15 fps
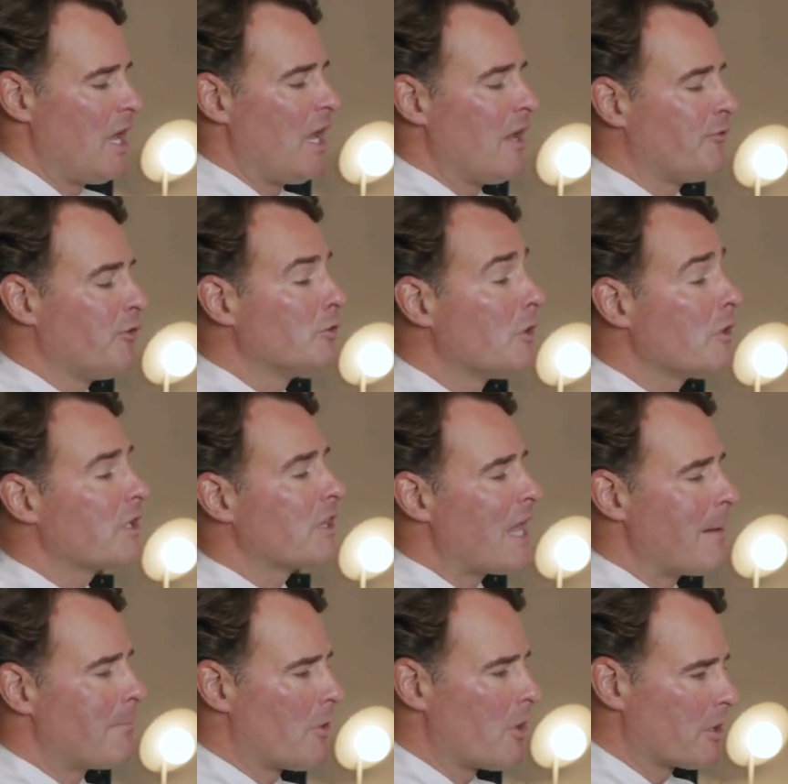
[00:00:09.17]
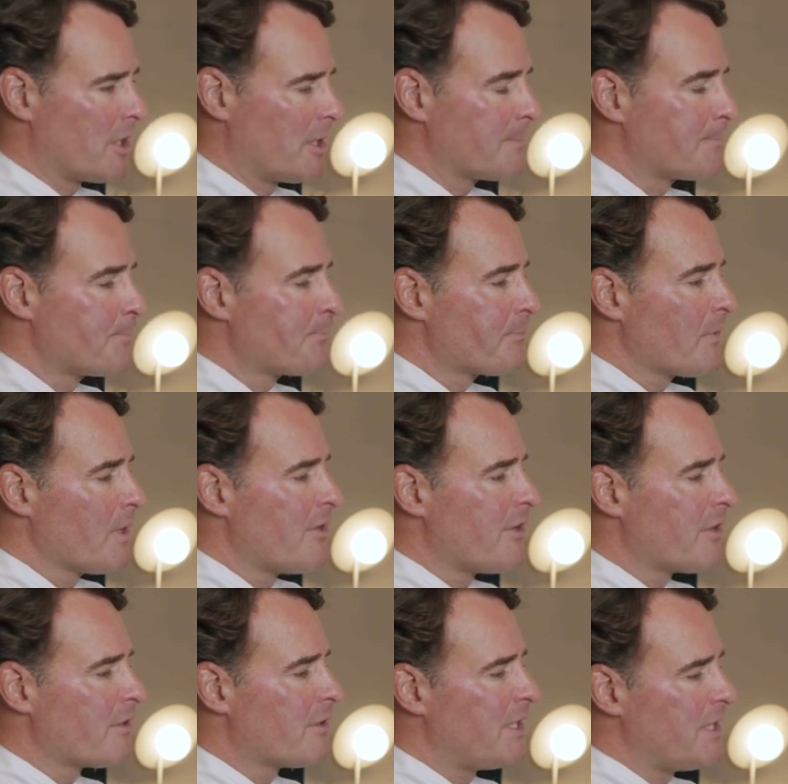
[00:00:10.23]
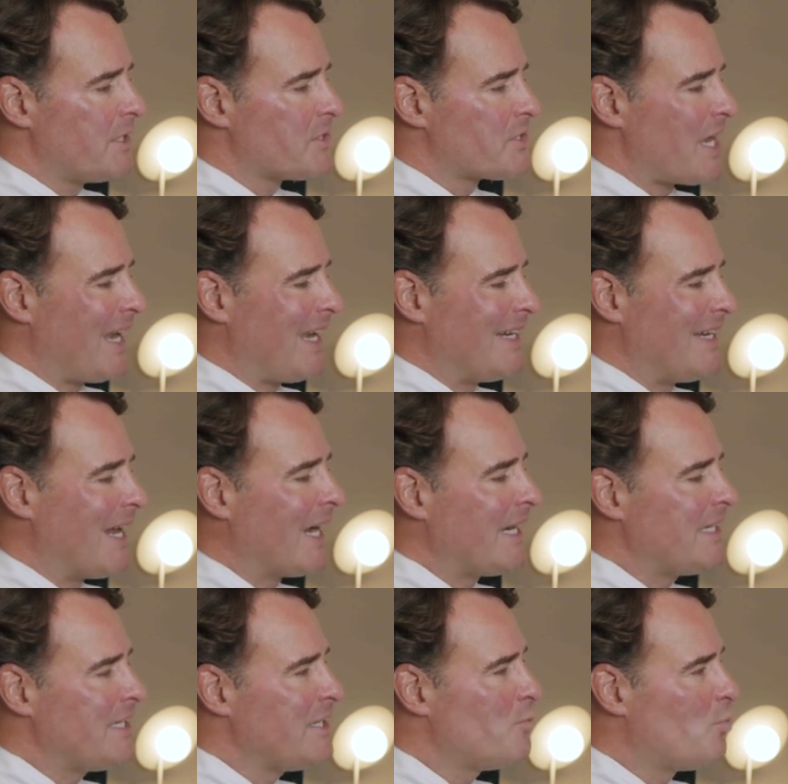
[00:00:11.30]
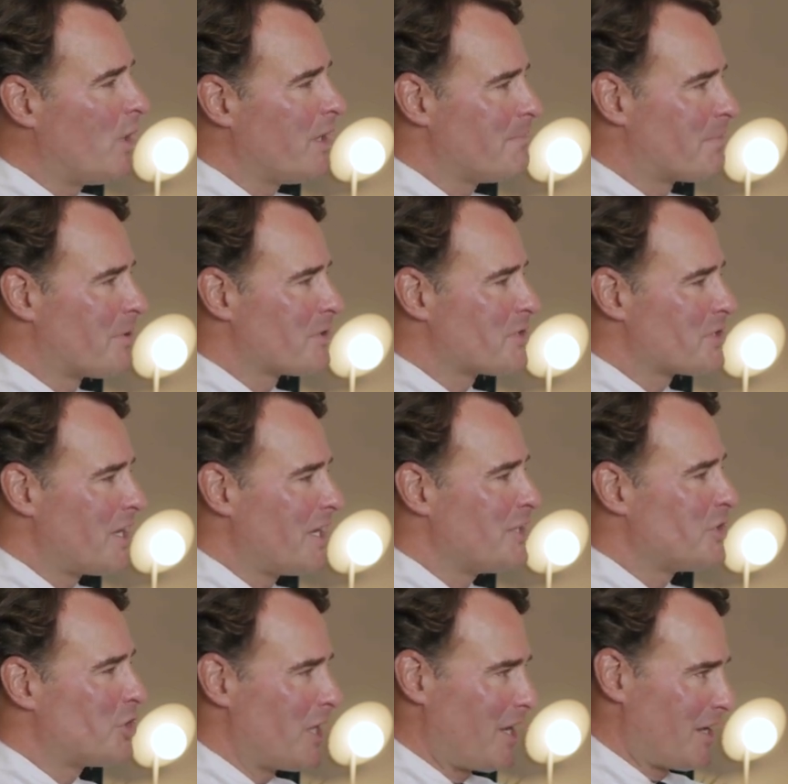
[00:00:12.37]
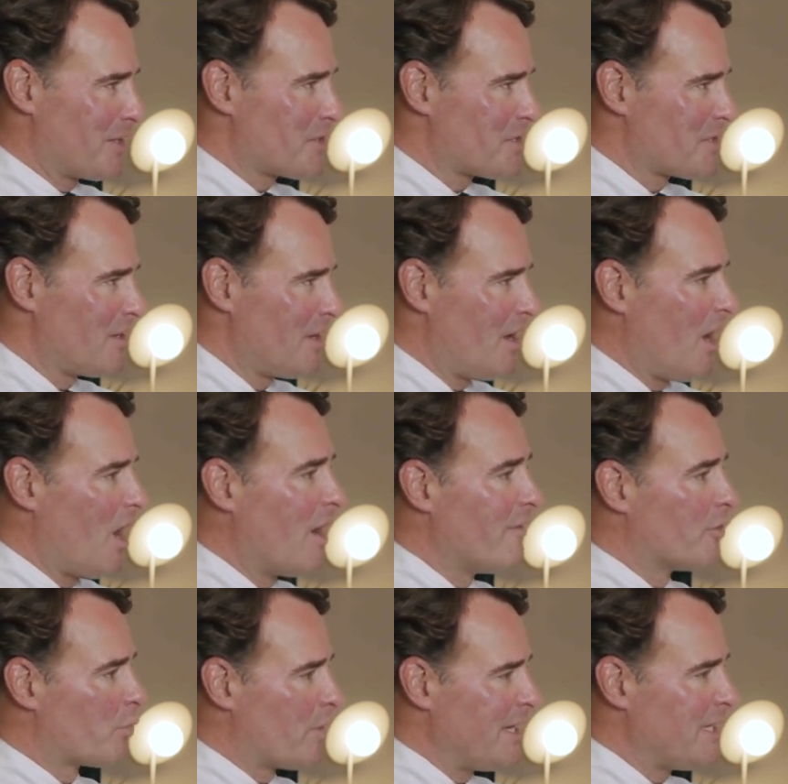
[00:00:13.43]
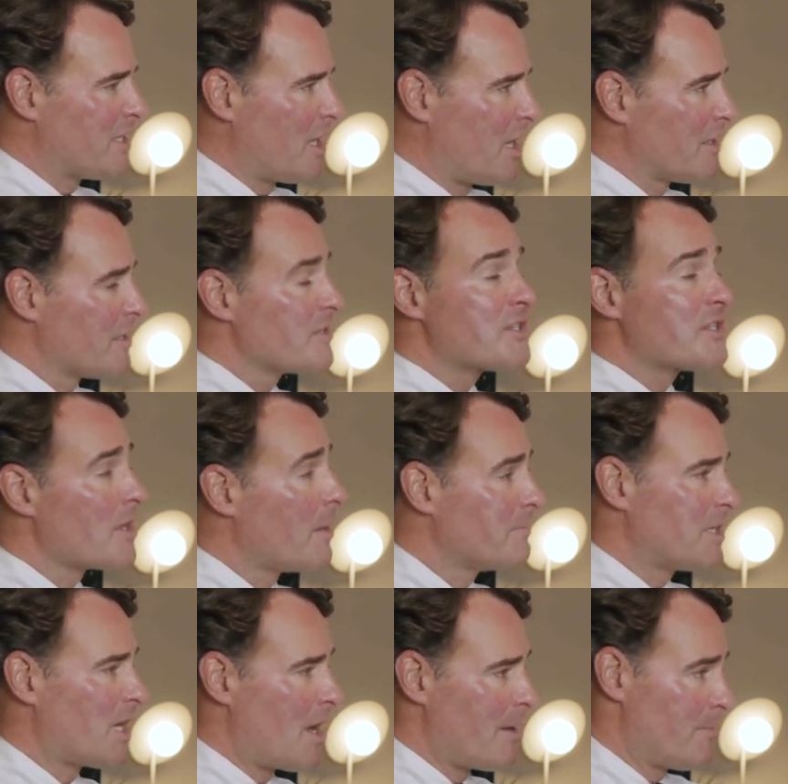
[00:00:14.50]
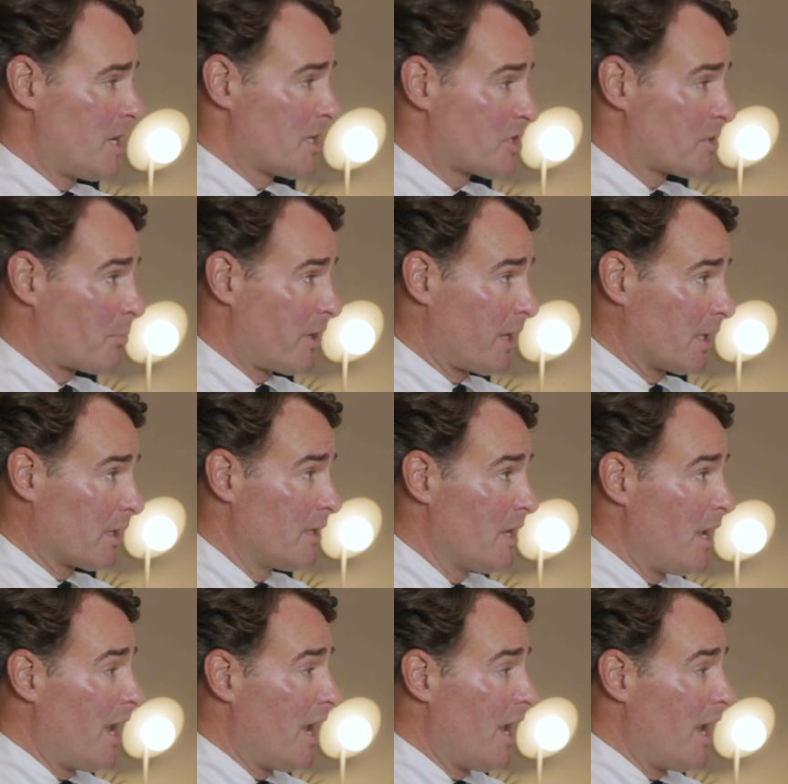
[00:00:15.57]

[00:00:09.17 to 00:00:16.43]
If you look at that market, there is a 91% chance of a rate cut sometime next spring.